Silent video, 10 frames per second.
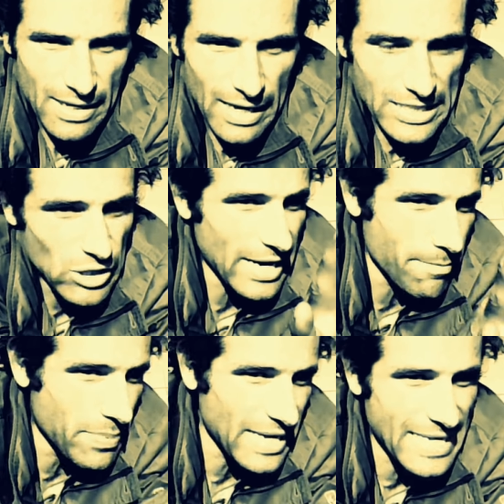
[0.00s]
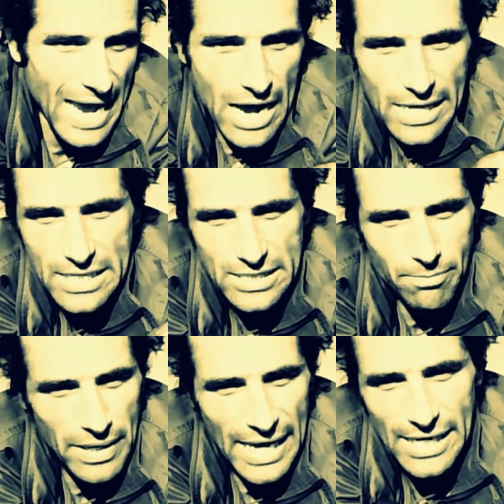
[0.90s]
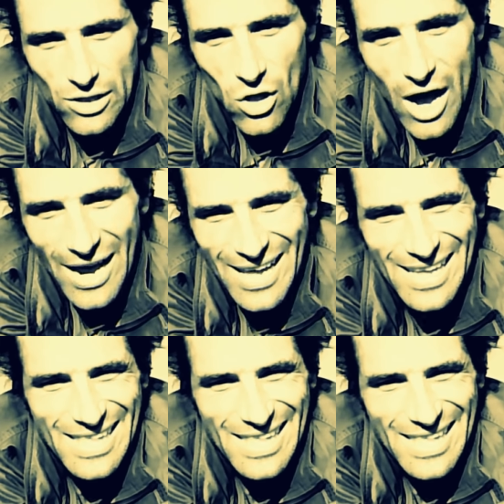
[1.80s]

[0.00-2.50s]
I tried to bed down in this abandoned lot.